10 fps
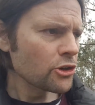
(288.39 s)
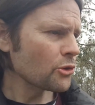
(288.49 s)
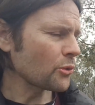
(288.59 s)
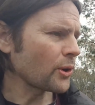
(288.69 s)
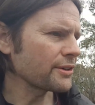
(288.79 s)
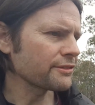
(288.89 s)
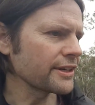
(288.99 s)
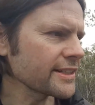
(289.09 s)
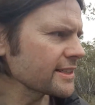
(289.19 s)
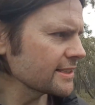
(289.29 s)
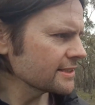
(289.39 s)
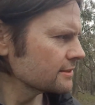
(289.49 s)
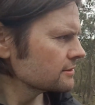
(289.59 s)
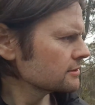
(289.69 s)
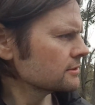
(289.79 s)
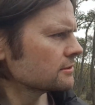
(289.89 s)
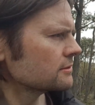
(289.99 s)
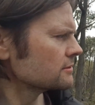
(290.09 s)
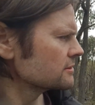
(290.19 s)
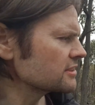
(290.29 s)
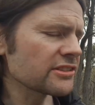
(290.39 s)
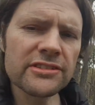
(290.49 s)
quite frankly, there